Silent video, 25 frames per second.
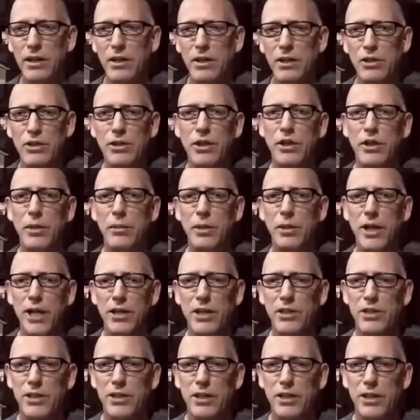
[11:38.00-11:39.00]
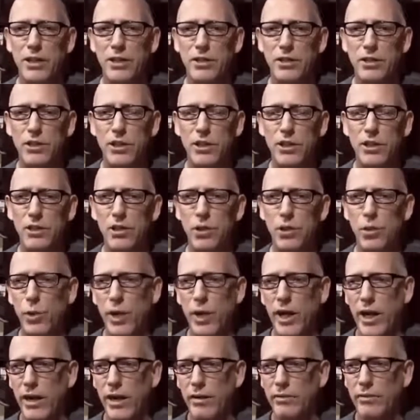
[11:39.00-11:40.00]
So let me ask you this. Do
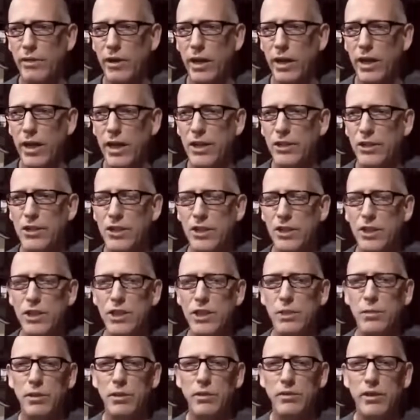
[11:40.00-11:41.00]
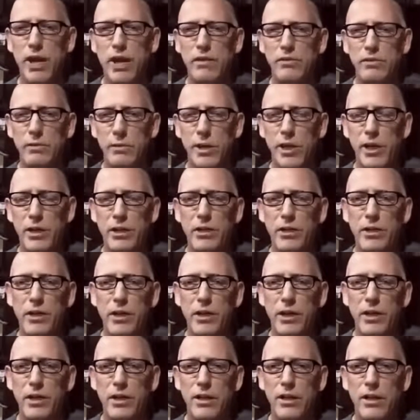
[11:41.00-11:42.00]
we have a system of government
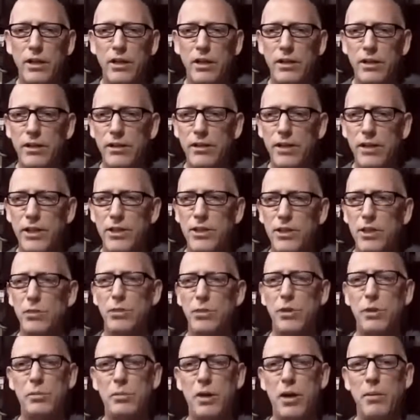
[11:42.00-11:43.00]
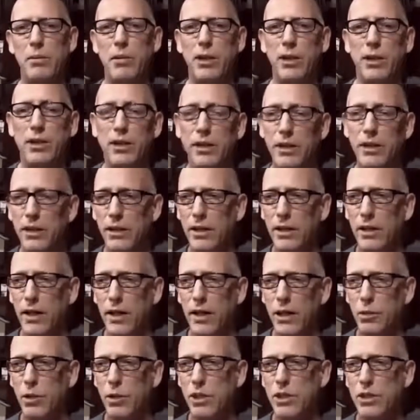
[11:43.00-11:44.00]
that's a republic
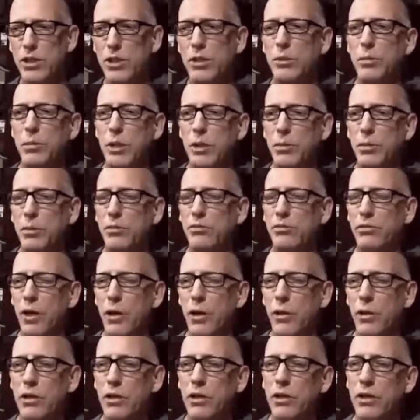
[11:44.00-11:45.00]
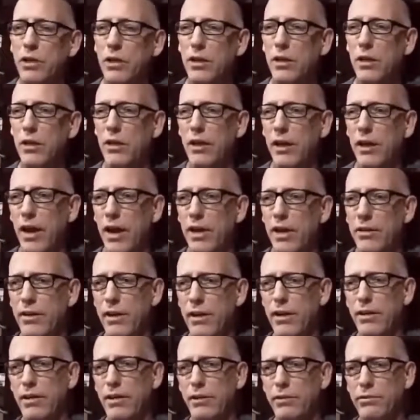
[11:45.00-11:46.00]
in which the people vote, and
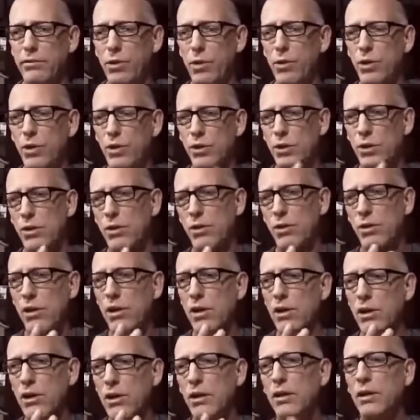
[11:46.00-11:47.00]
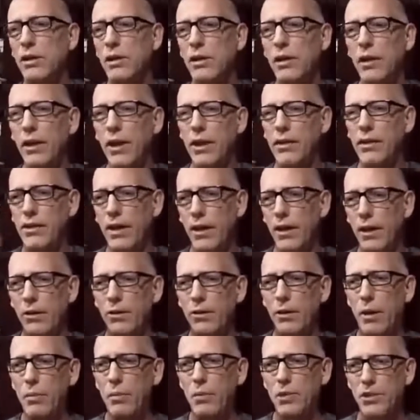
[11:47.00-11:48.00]
then their vote is heard, and then our
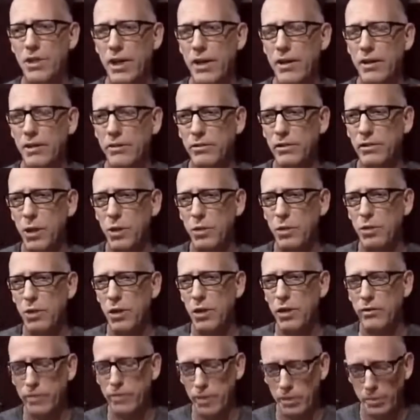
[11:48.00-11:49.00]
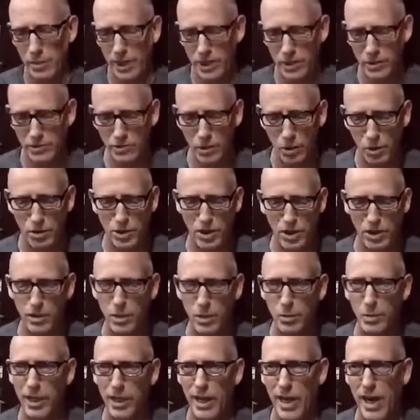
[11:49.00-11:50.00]
representative goes off and makes votes on their
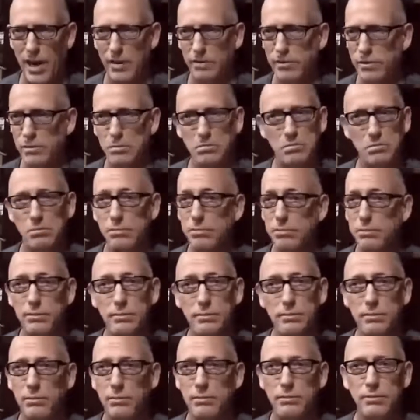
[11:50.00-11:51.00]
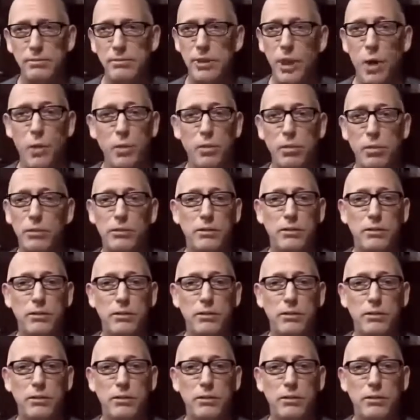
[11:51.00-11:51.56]
behalf? Nope.